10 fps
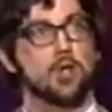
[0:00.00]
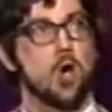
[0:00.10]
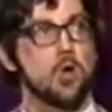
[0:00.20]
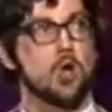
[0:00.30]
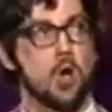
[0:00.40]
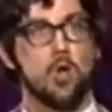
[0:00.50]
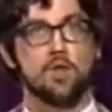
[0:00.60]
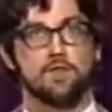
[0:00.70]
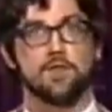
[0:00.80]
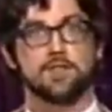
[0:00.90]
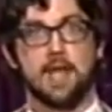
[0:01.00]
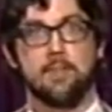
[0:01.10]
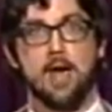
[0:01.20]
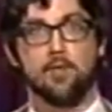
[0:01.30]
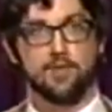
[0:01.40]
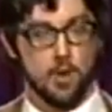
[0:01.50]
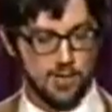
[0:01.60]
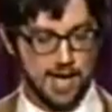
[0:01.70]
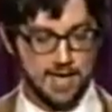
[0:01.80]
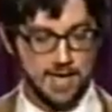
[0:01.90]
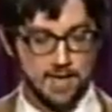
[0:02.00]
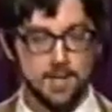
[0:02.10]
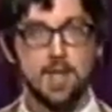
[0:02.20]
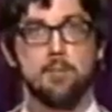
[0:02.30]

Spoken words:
Coca-Cola first came out with cocaine in it?